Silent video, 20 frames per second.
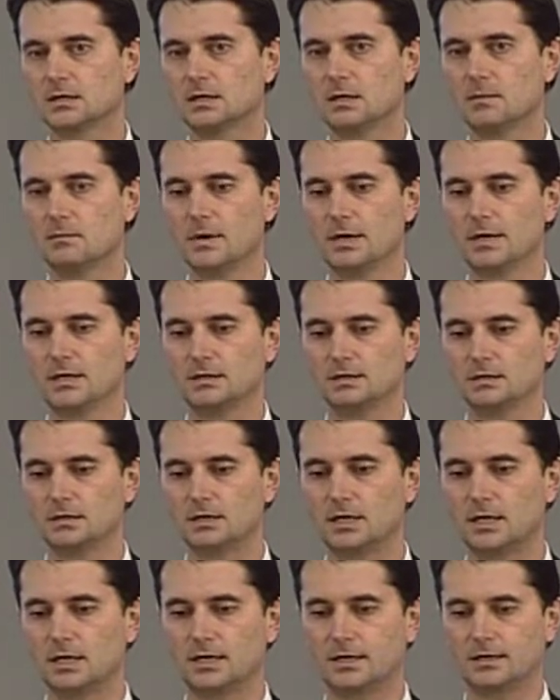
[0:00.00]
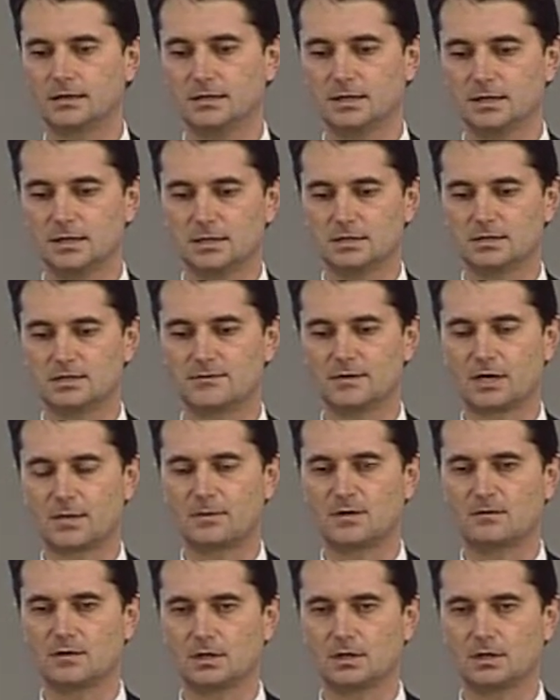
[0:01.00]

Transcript: patriotic war.